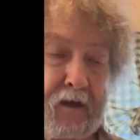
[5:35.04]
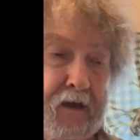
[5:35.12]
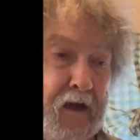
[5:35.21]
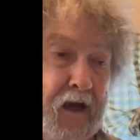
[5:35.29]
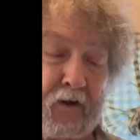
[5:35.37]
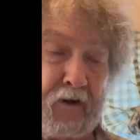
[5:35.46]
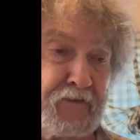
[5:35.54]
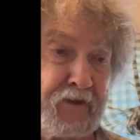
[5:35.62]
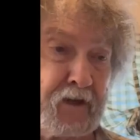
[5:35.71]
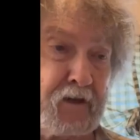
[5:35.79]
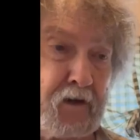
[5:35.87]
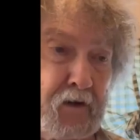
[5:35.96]
I don't know if you
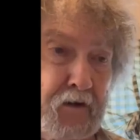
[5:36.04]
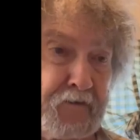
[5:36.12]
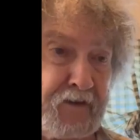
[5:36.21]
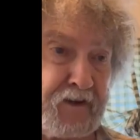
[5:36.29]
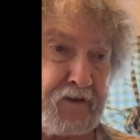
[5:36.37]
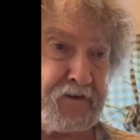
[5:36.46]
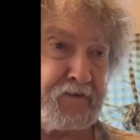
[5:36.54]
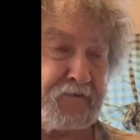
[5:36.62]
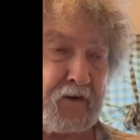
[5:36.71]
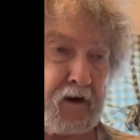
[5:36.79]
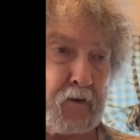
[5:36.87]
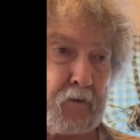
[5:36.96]
could call Over the Hills and
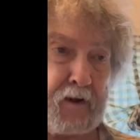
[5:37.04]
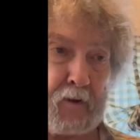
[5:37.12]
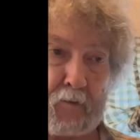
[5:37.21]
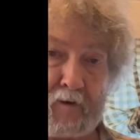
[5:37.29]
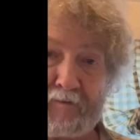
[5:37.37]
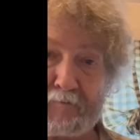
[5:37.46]
Far Away a riff,